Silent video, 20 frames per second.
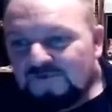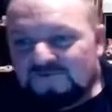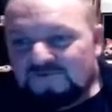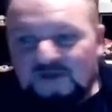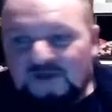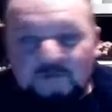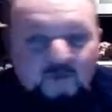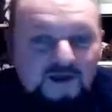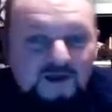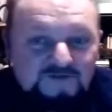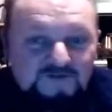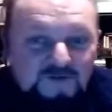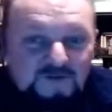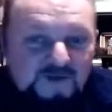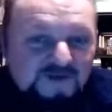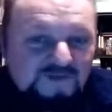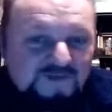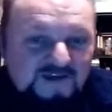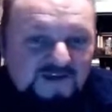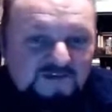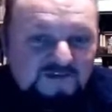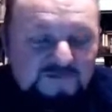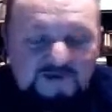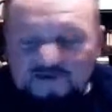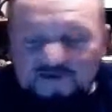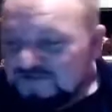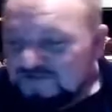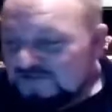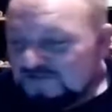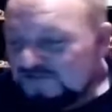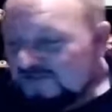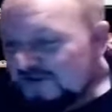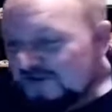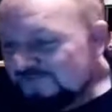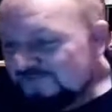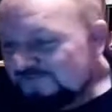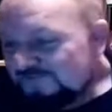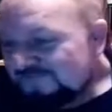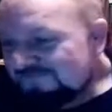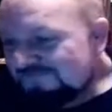dumb way of doing things, because it's
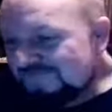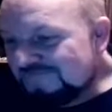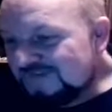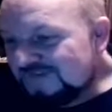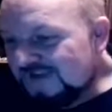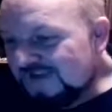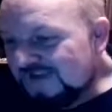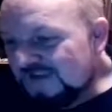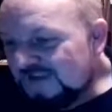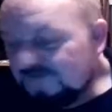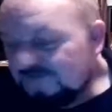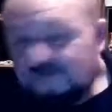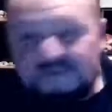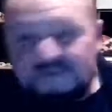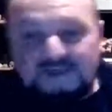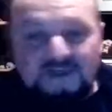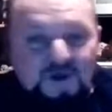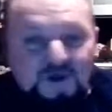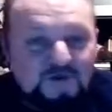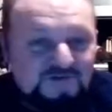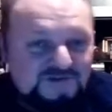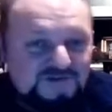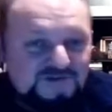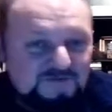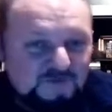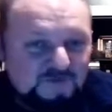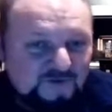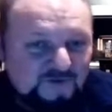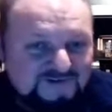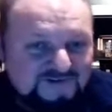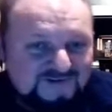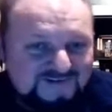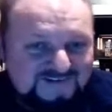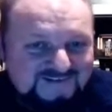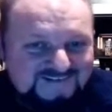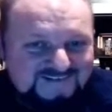everything goes at this point.